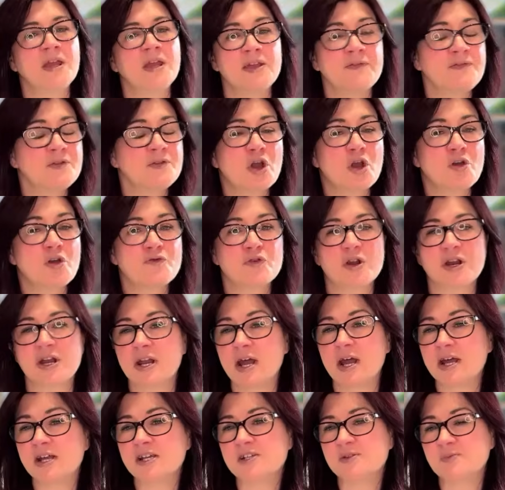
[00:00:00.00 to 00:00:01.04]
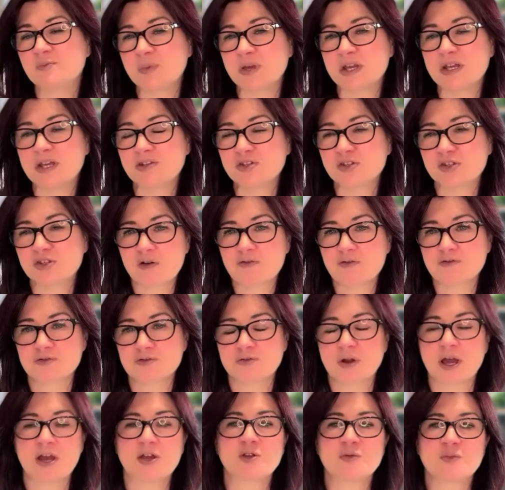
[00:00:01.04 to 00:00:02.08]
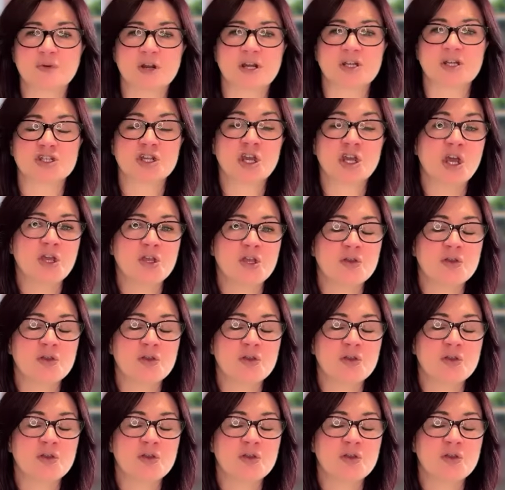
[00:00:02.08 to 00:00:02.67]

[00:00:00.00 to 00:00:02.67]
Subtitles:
If you go for a nice big soft round brush,